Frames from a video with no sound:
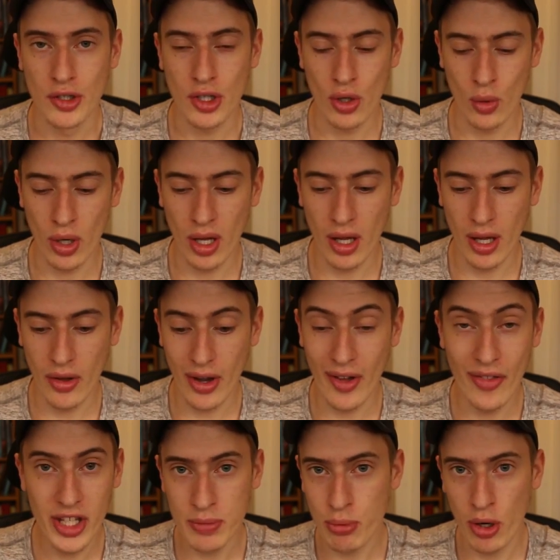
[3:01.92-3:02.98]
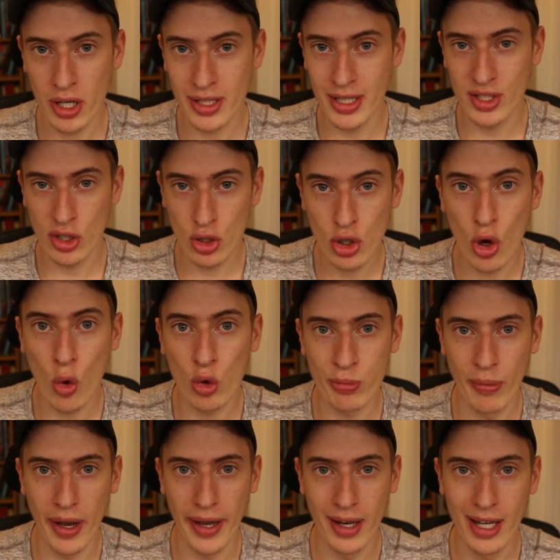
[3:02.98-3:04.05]
So, and this product is a
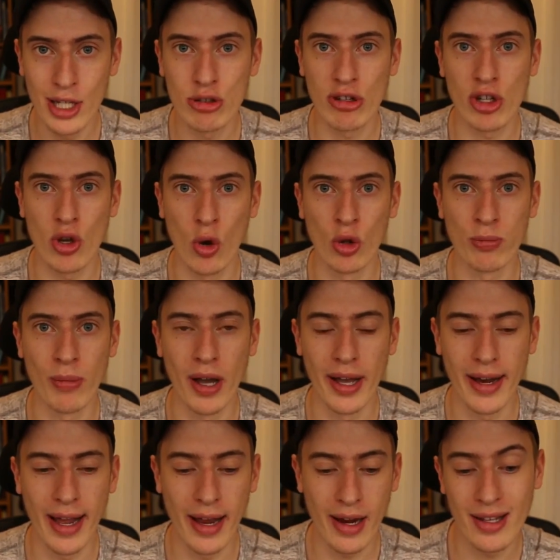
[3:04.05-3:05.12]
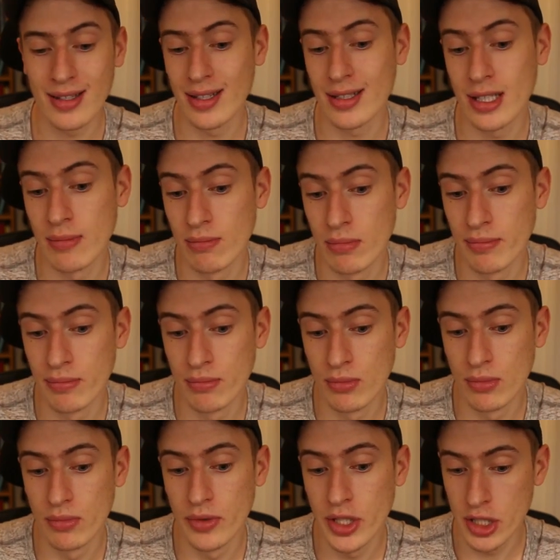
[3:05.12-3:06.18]
gold mine, literally a gold mine. And I said to him,
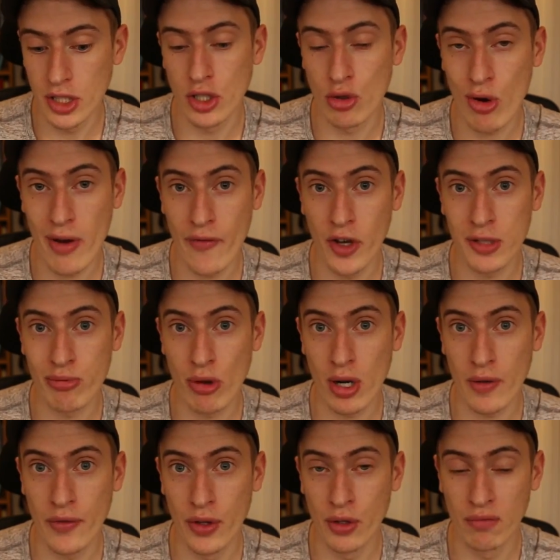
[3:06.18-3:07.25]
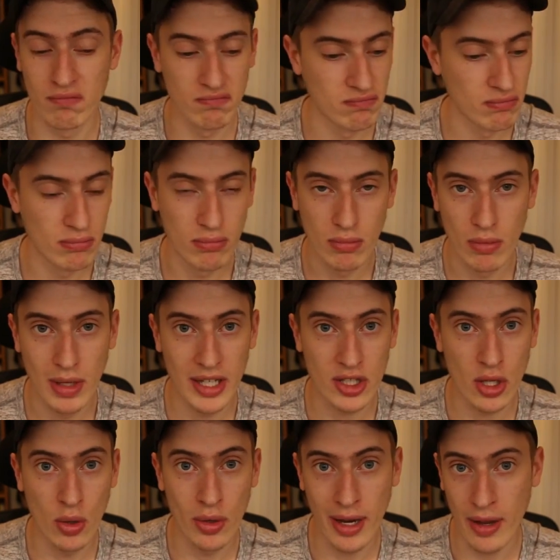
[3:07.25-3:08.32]
this is a great first product for you.
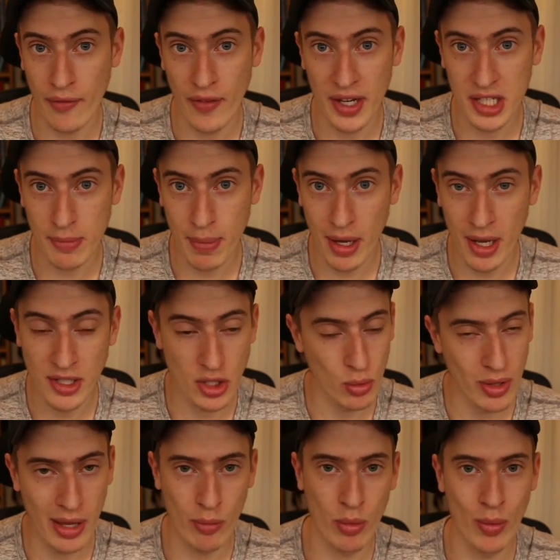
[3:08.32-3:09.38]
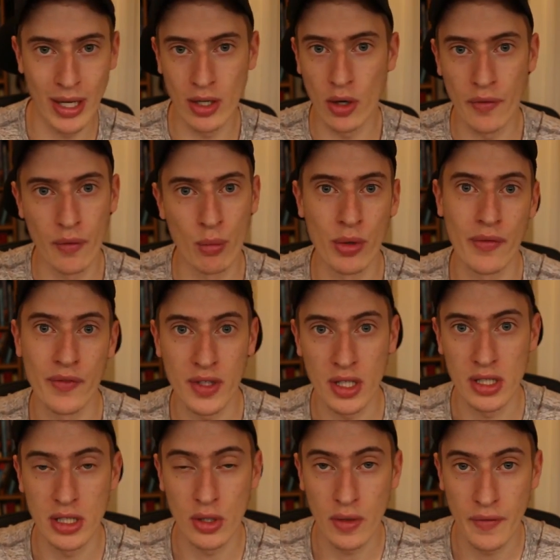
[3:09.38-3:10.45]
Let's go and now find suppliers. So we, then we went off and we
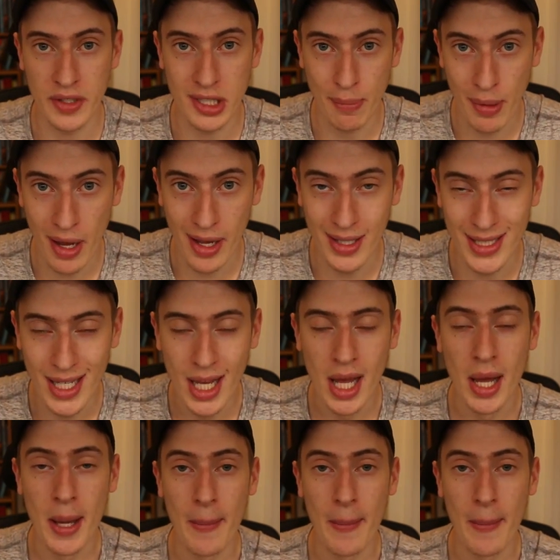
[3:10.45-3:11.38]
started looking for suppliers.